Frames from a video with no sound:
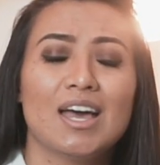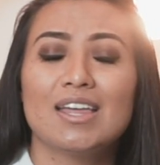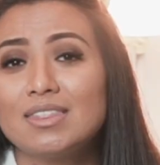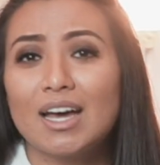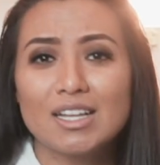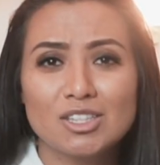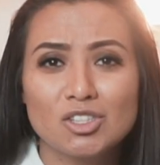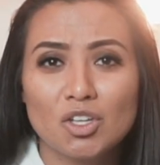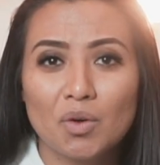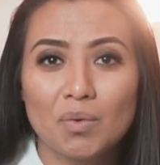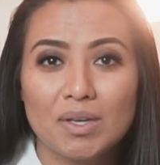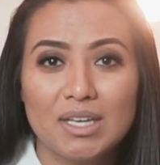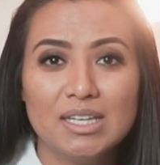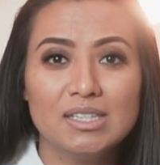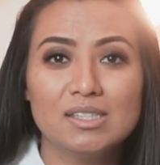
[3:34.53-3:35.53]
That's so
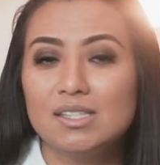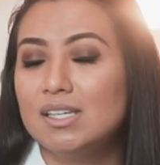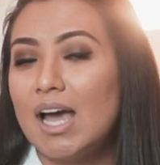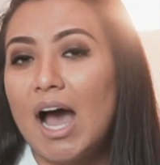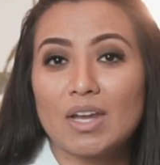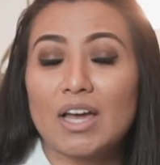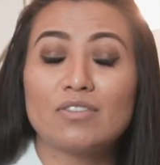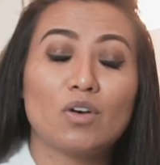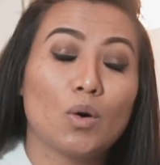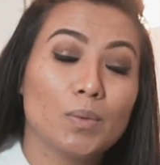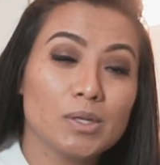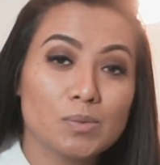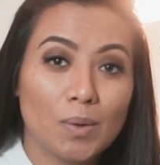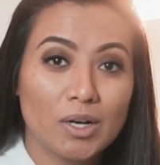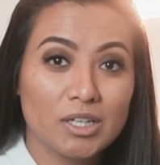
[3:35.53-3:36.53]
easy. I've
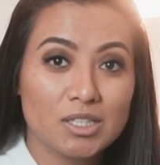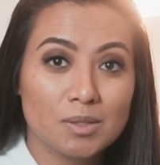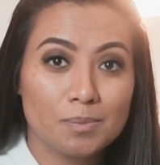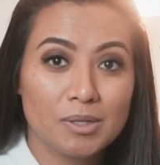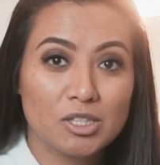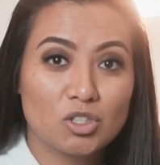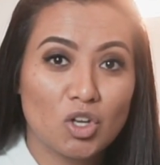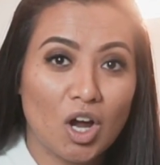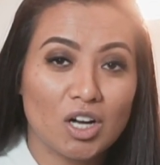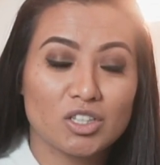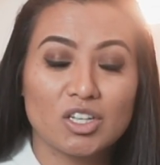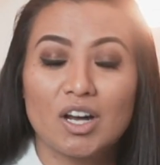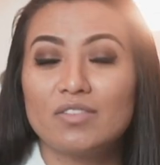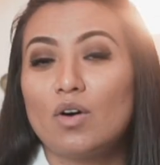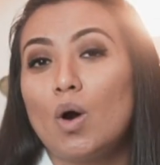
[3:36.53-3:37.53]
always wanted to be a doctor.
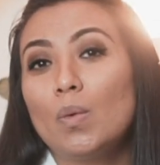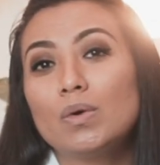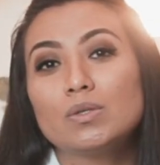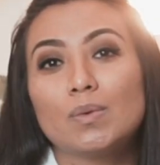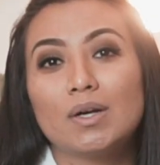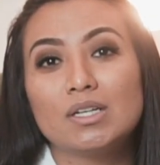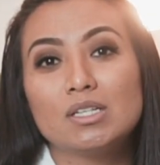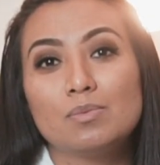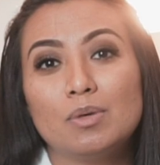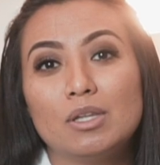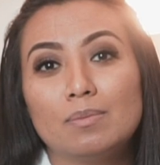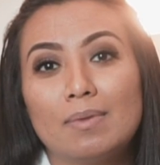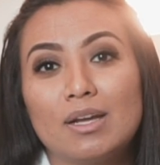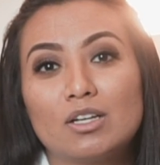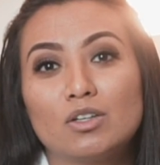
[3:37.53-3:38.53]
I've always wanted to be in
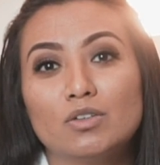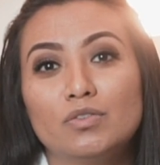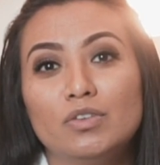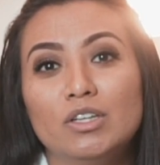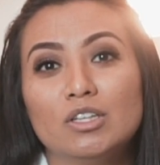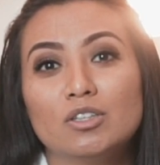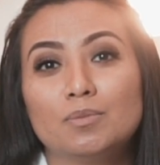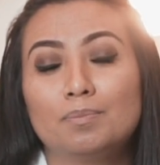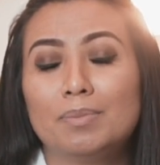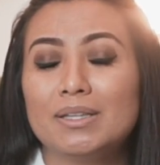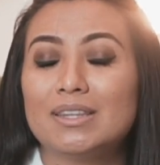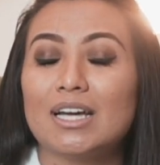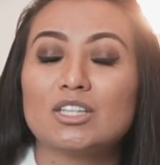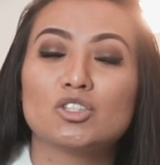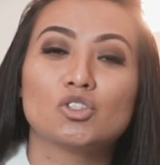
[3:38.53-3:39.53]
the medical field, but
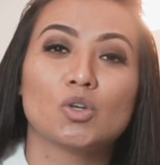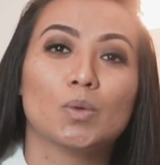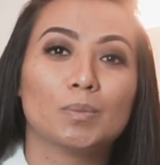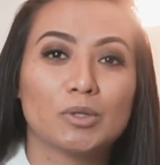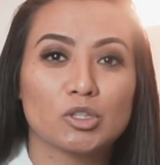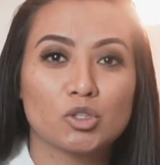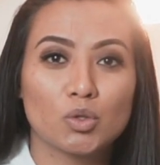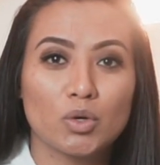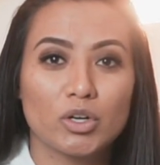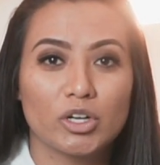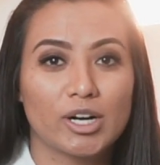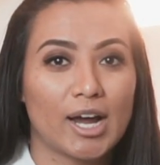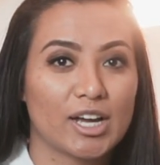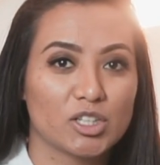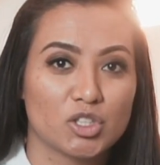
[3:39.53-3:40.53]
that's so much
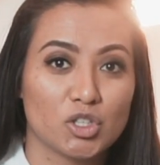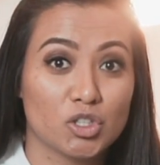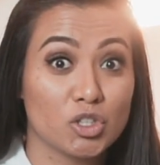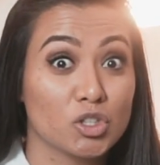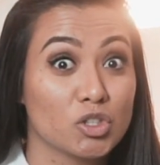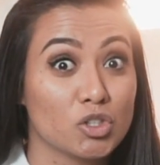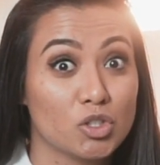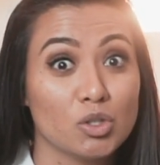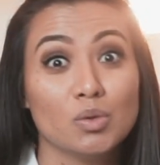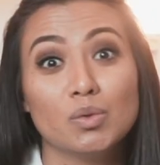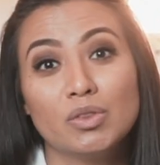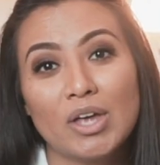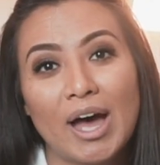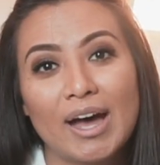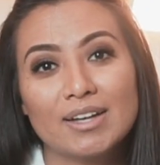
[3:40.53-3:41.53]
shorter. I should just do
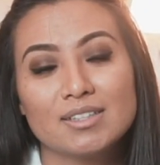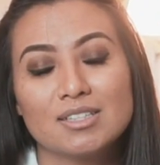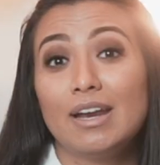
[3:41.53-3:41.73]
that.